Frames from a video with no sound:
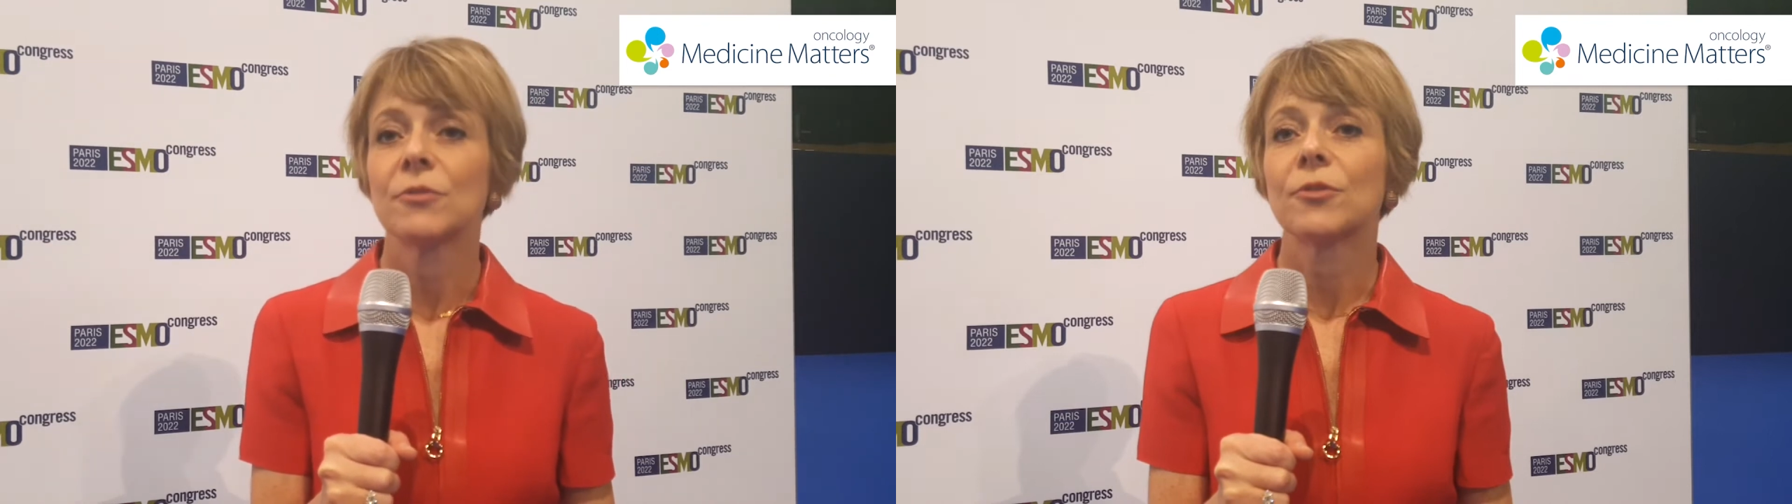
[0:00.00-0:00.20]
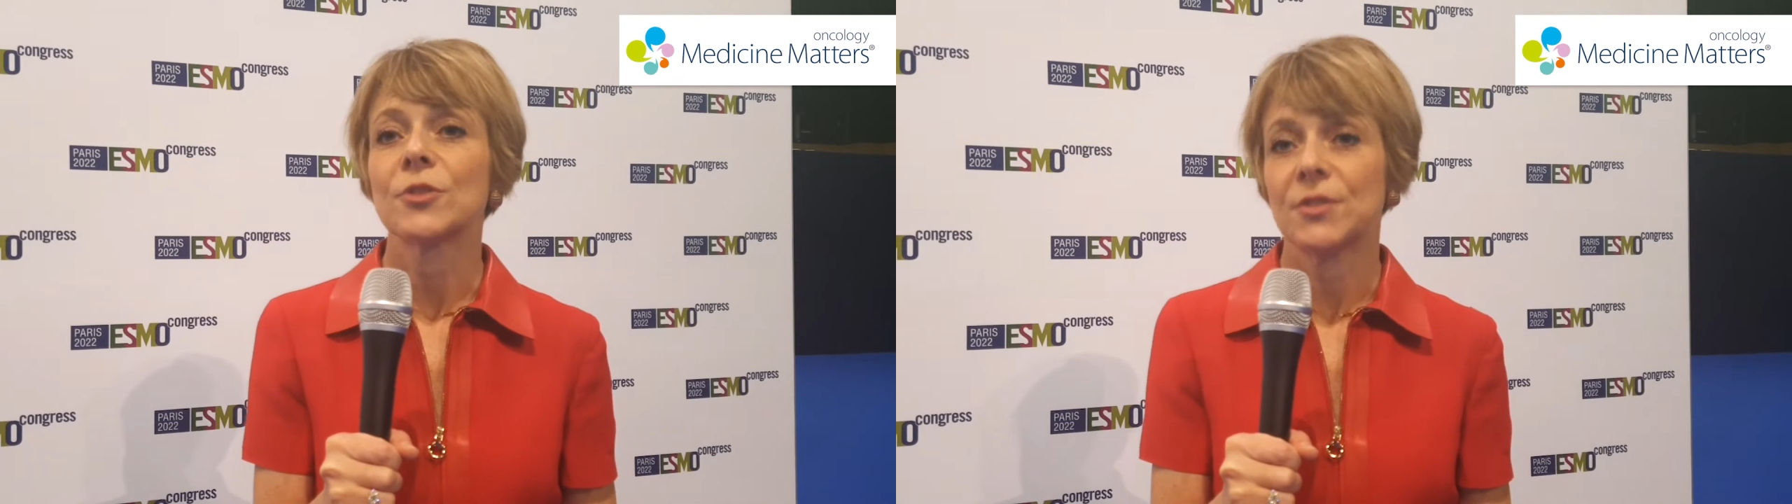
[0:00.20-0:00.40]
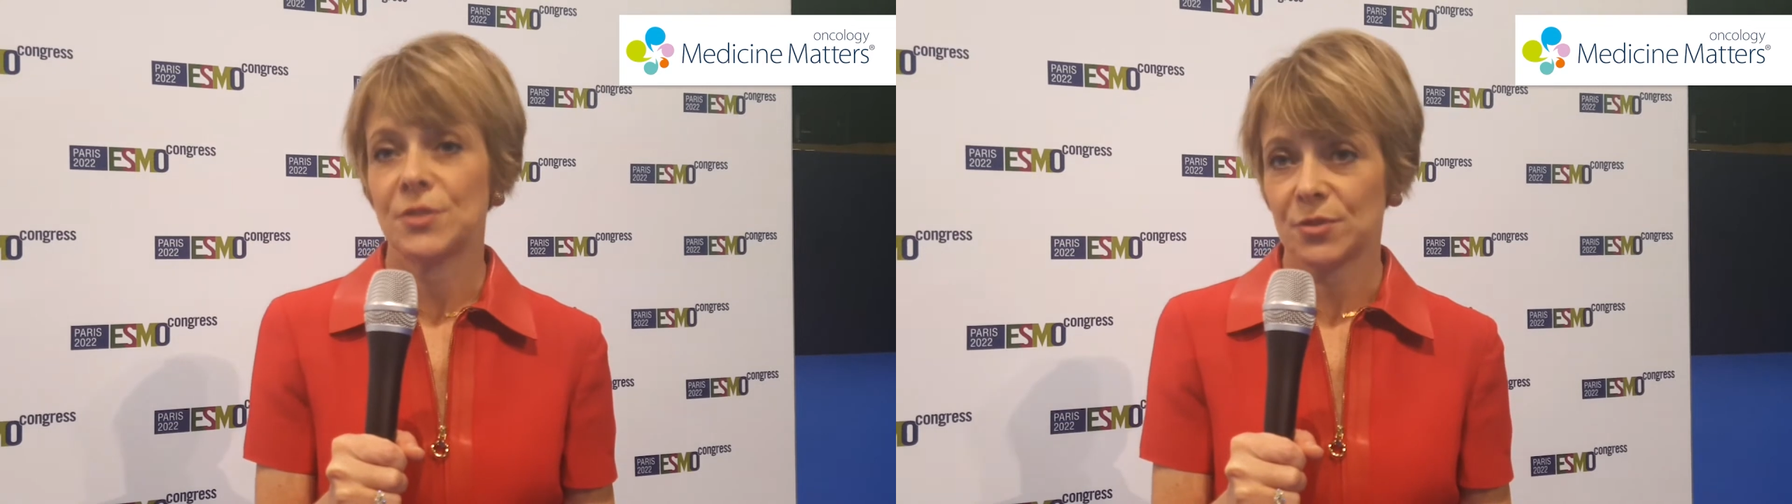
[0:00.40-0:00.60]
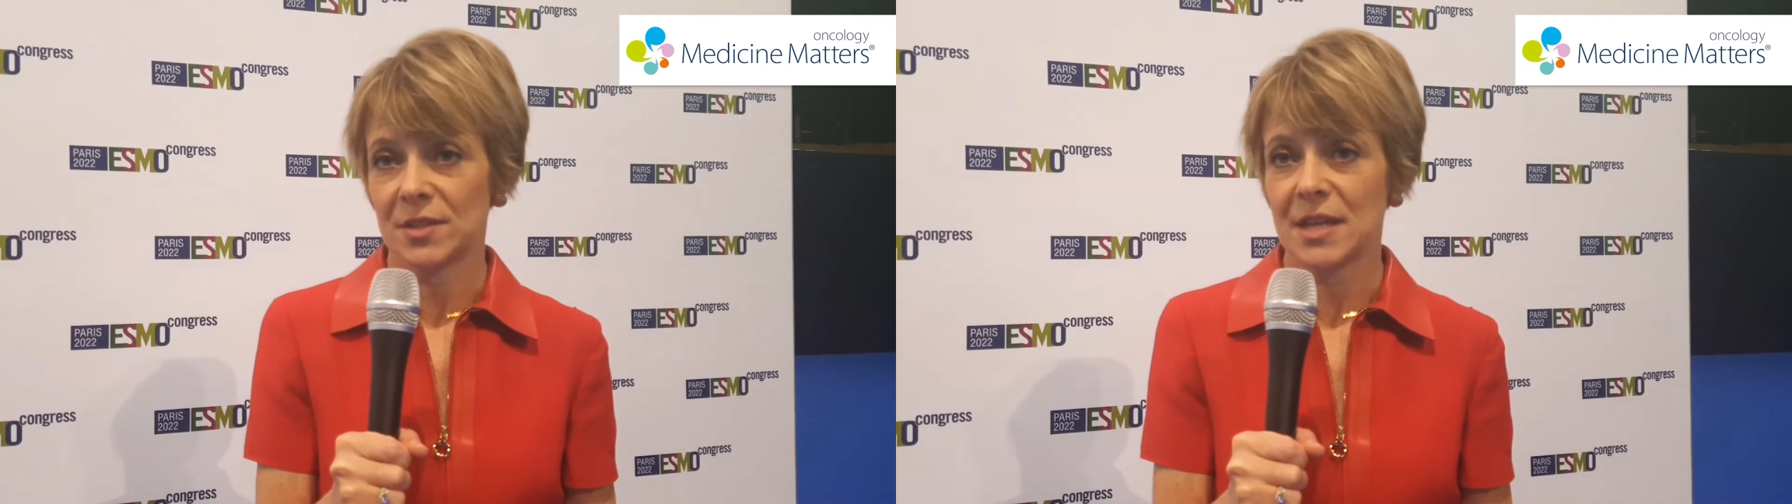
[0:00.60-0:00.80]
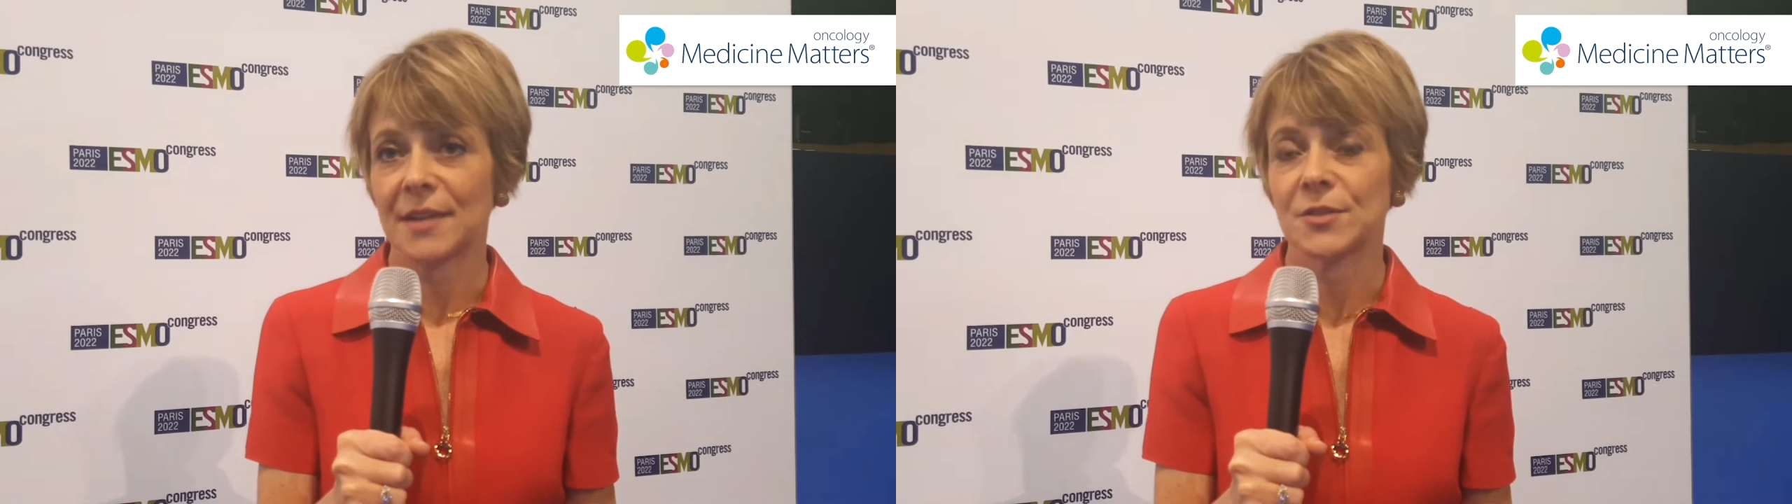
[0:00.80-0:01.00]
versus
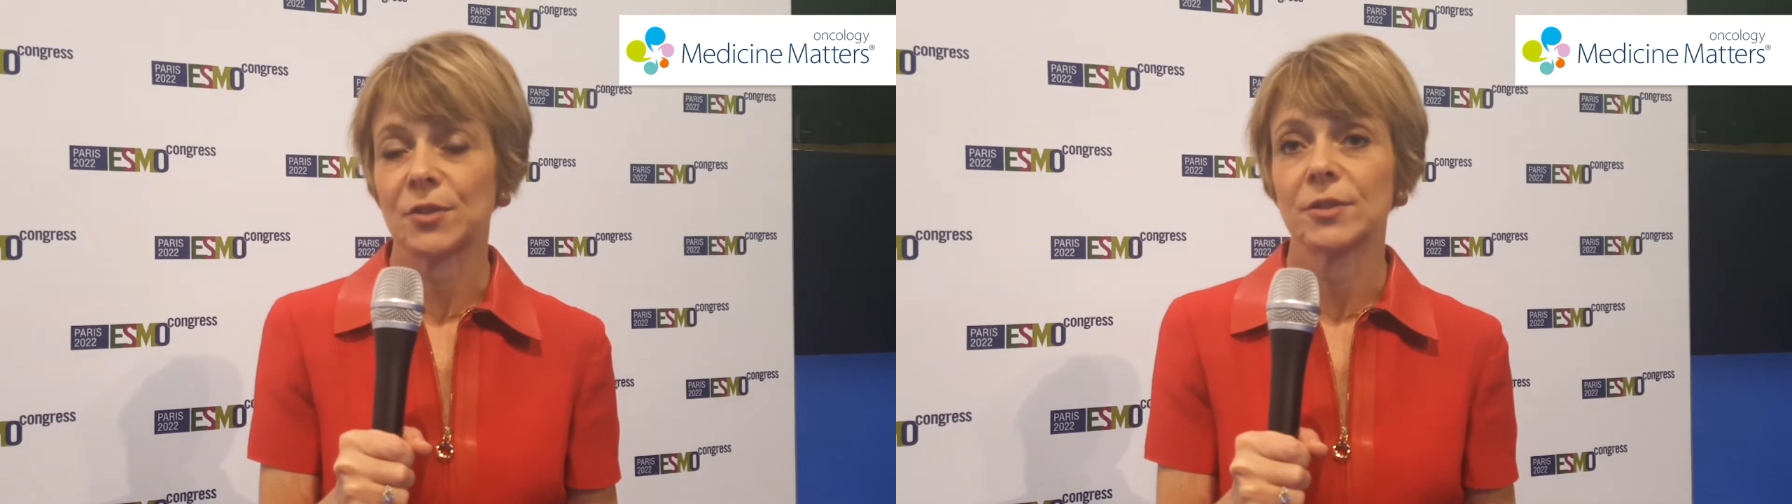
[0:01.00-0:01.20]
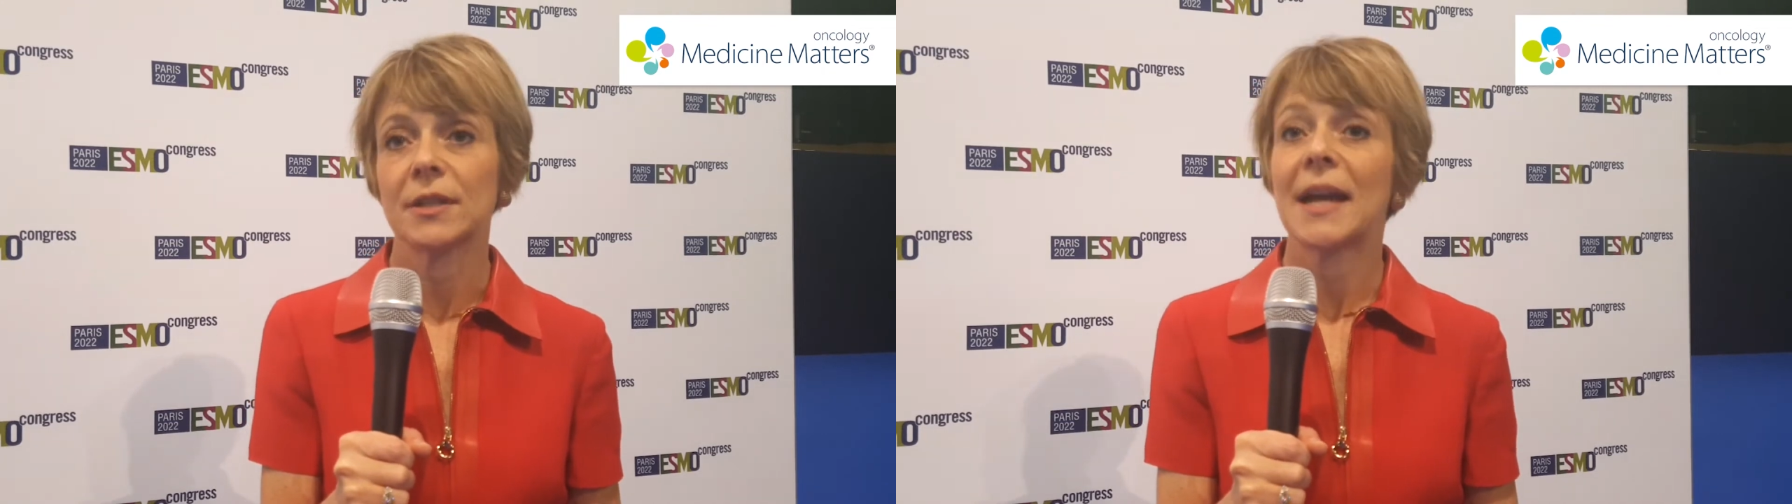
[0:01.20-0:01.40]
docetaxel,